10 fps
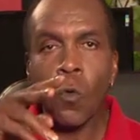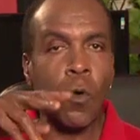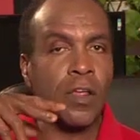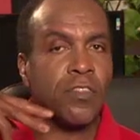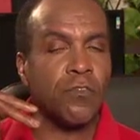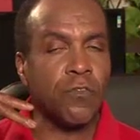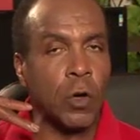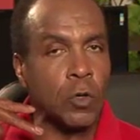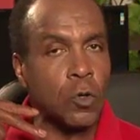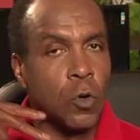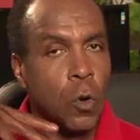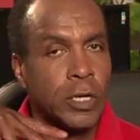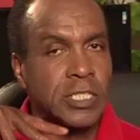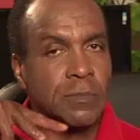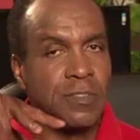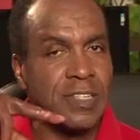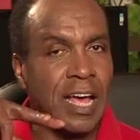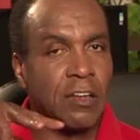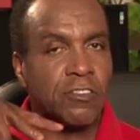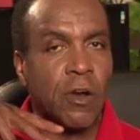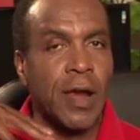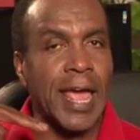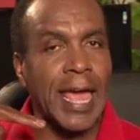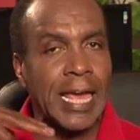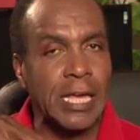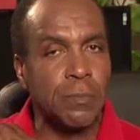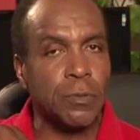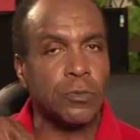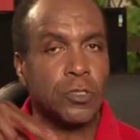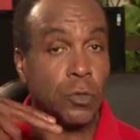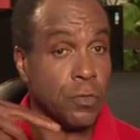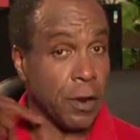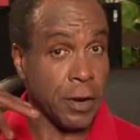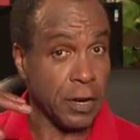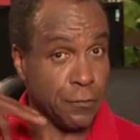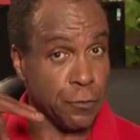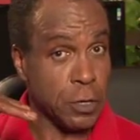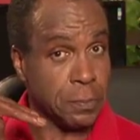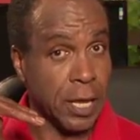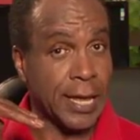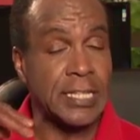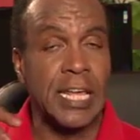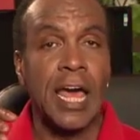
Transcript: where the vocal cords themselves are able to, they're in a free place,